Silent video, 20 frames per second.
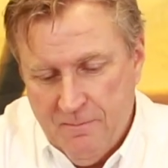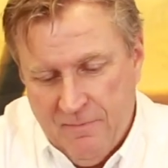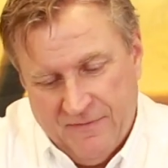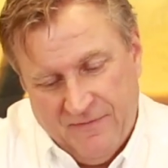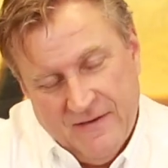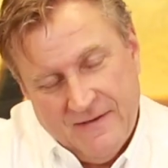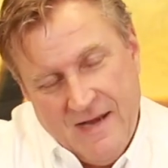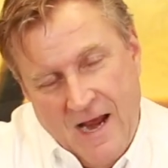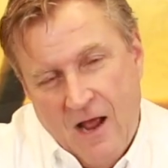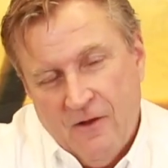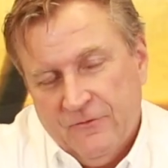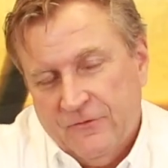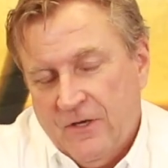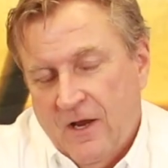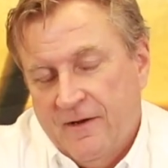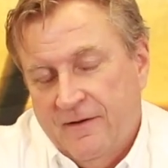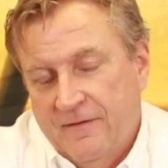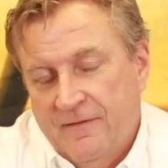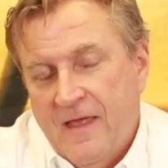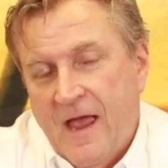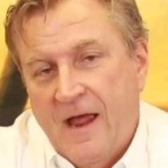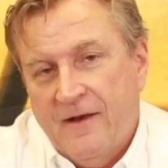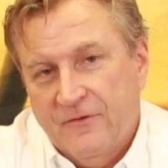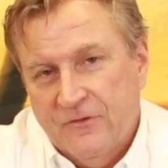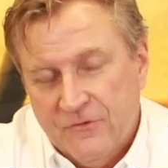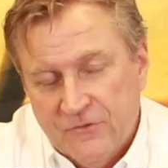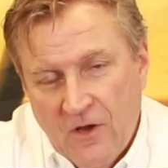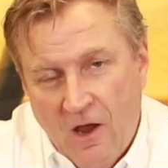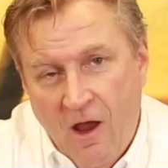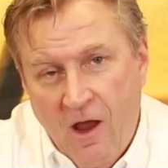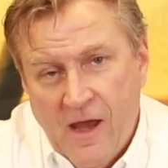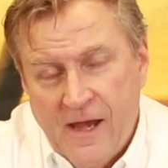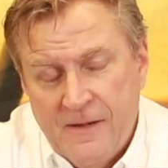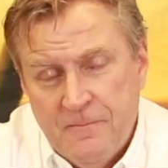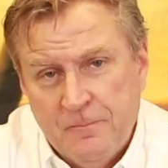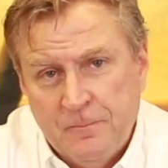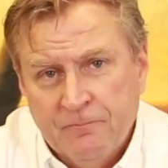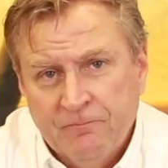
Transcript: but the downside of that design,